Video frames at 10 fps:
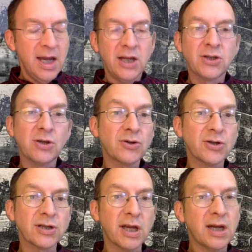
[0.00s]
In
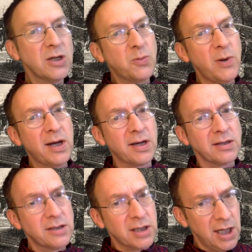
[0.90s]
social studies, we
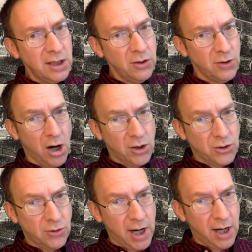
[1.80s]
continued our
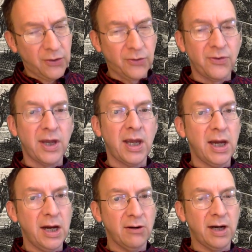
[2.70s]
trek through the
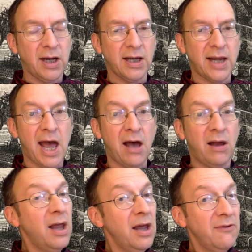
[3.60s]
Erie
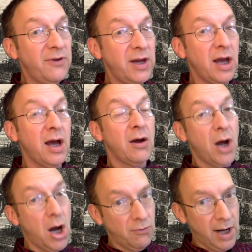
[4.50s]
Canal via
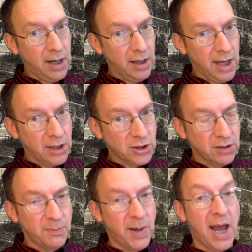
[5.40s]
a
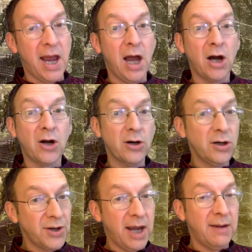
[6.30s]
recollection by a
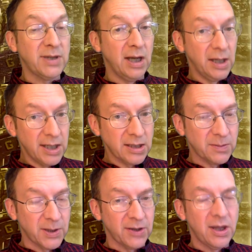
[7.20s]
girl named
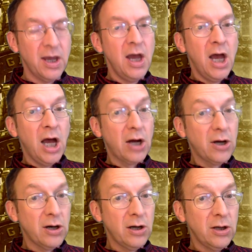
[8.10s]
Elizabeth, a
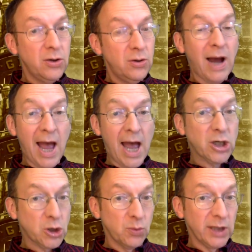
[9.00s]
girl who
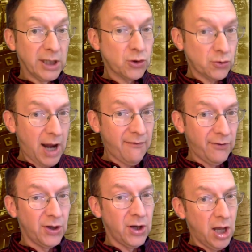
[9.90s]
actually
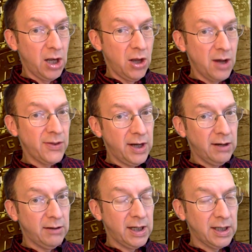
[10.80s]
traveled along the
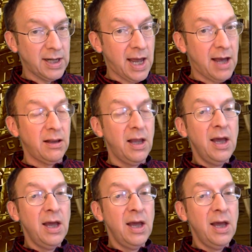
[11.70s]
Erie Canal